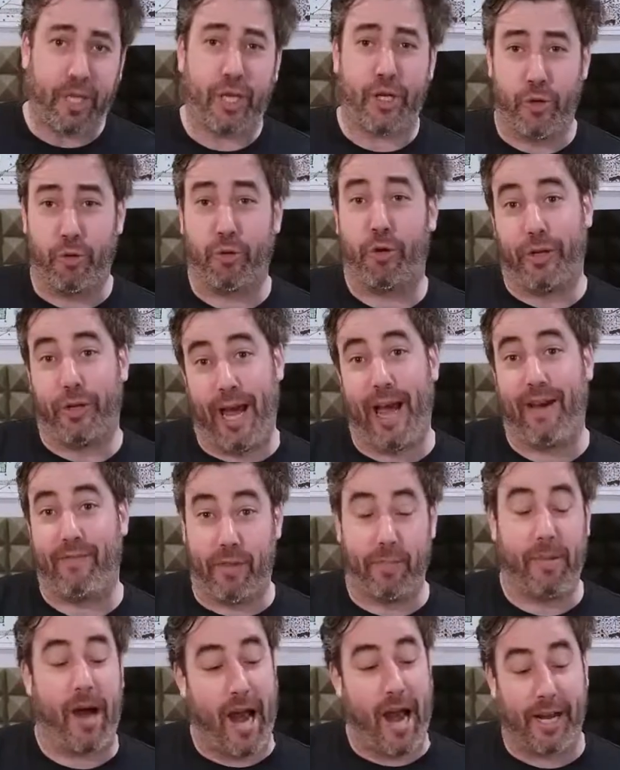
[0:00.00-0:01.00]
You could have
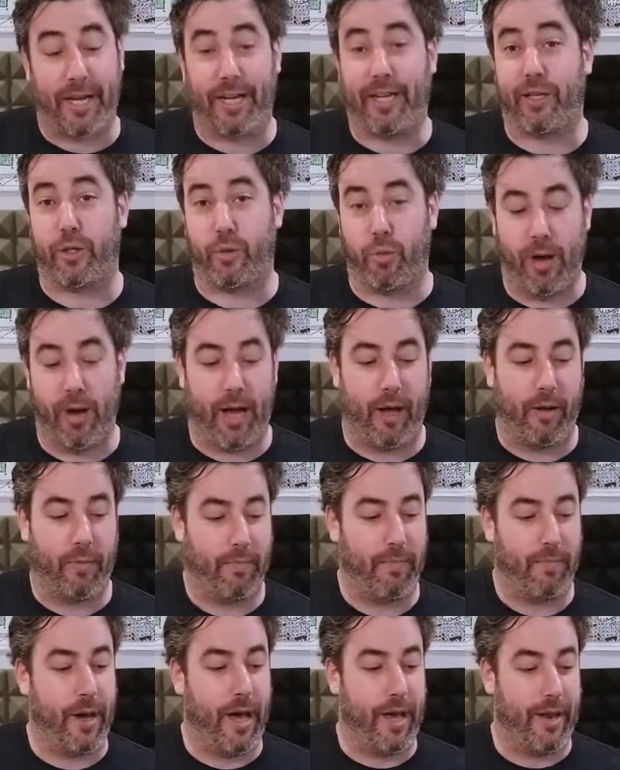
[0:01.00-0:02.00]
them hiding as well,
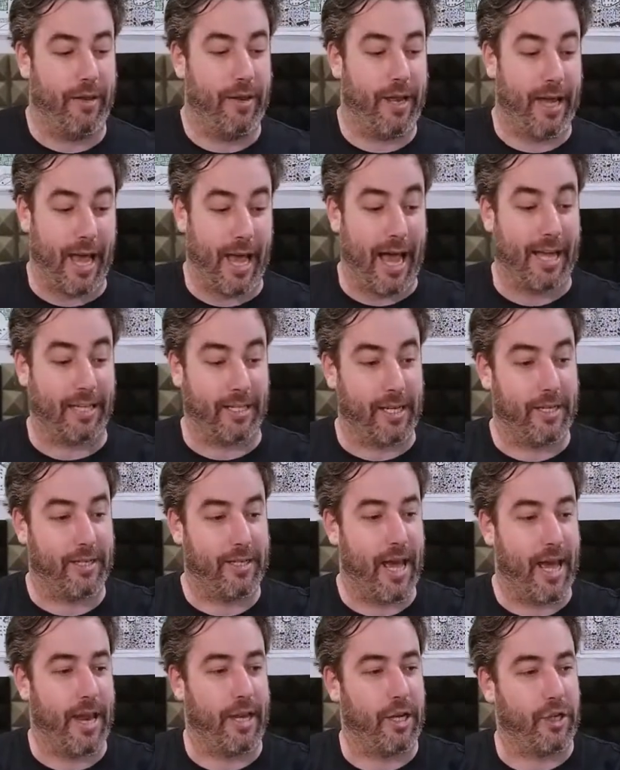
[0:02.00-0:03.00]
but as I
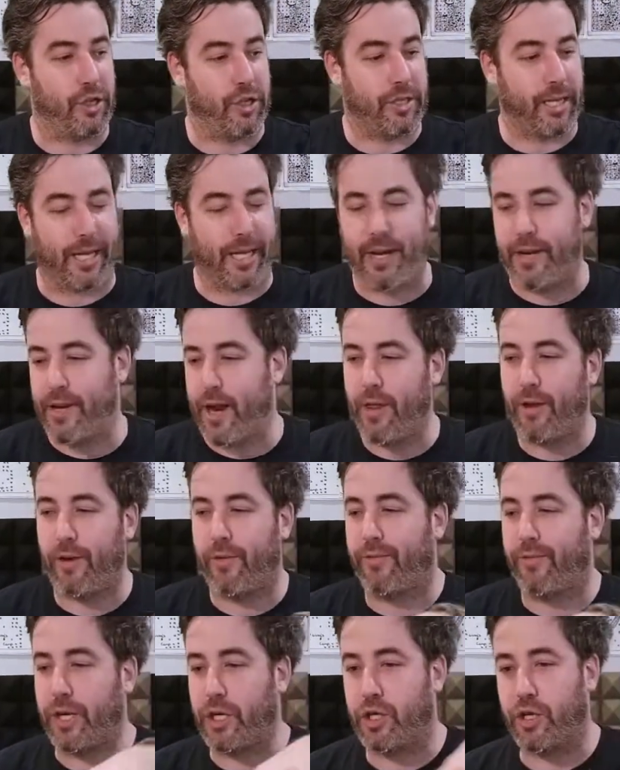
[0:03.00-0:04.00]
said, it's just like another
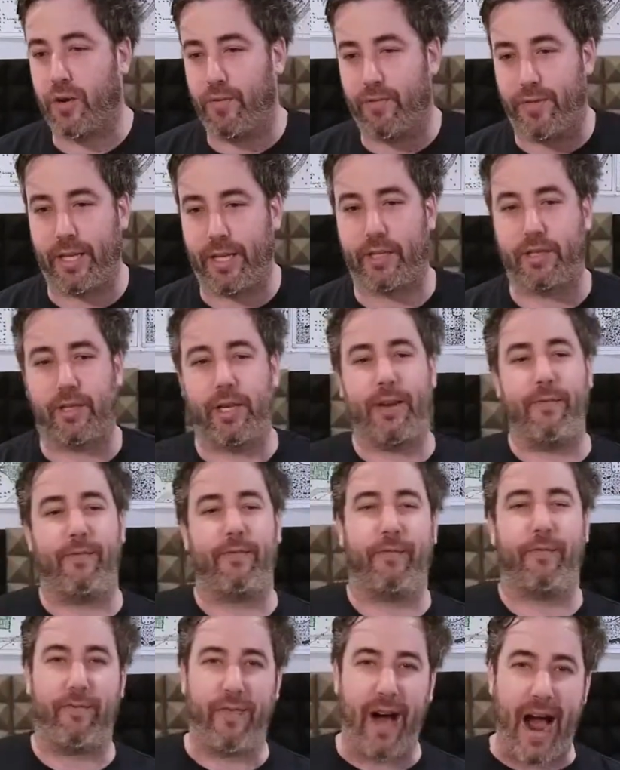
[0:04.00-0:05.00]
feature of this
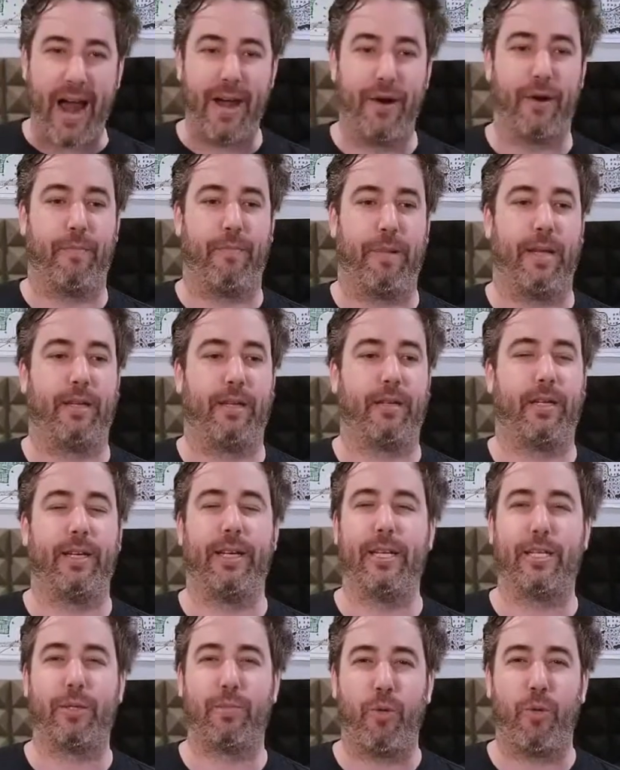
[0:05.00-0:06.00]
environment. It
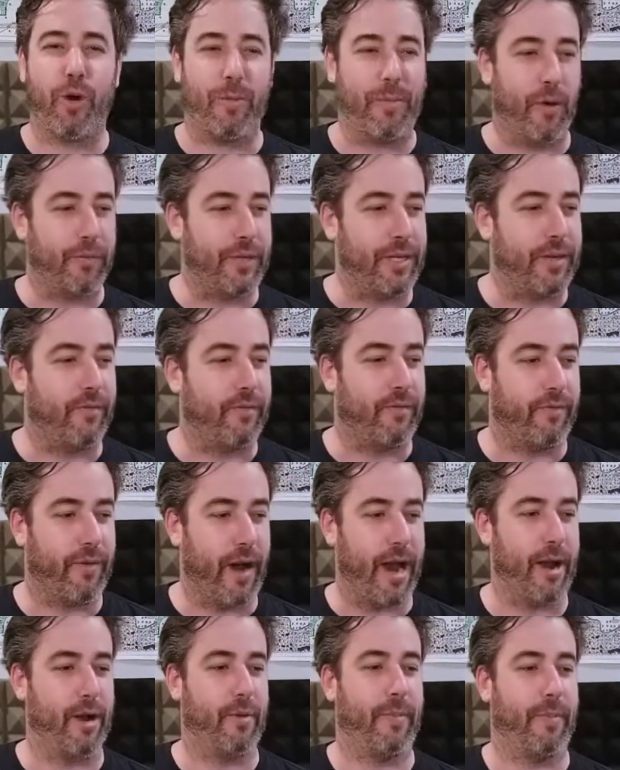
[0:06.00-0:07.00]
is more about the
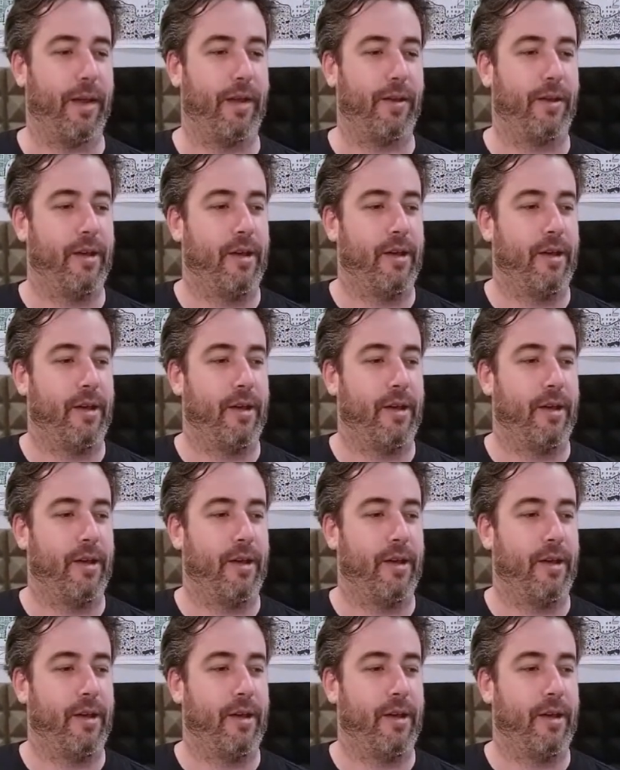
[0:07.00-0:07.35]
environment.